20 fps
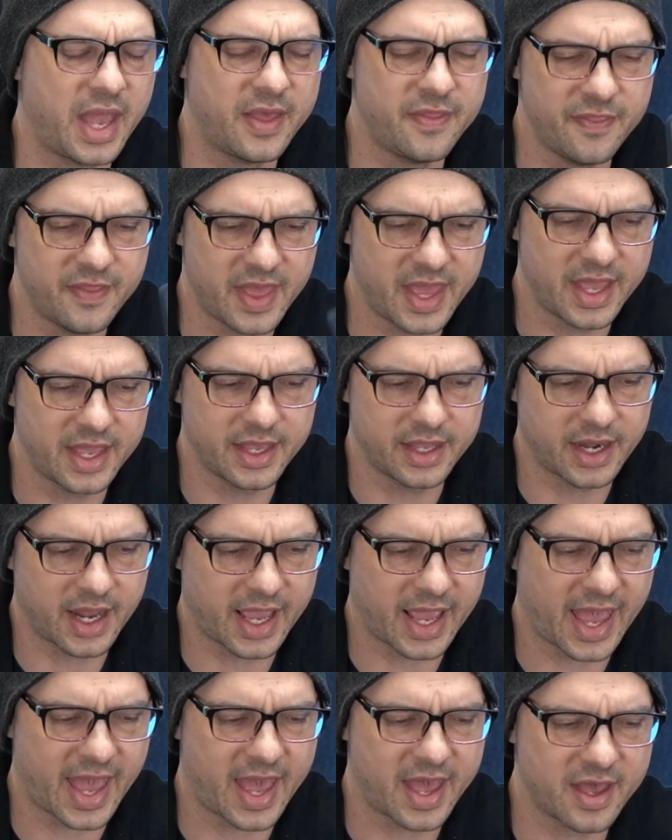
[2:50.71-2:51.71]
And then
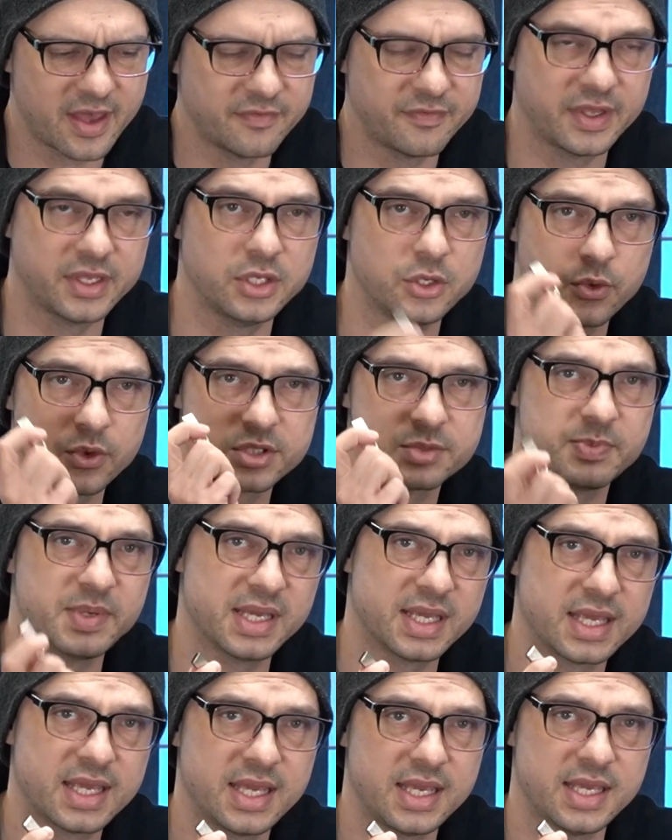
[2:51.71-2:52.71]
I have a
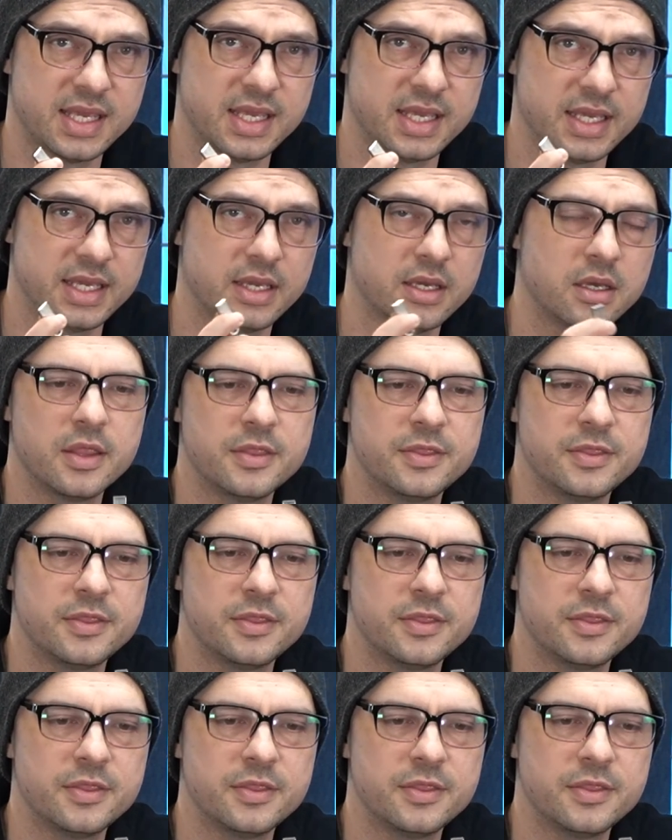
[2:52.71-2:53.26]
USB key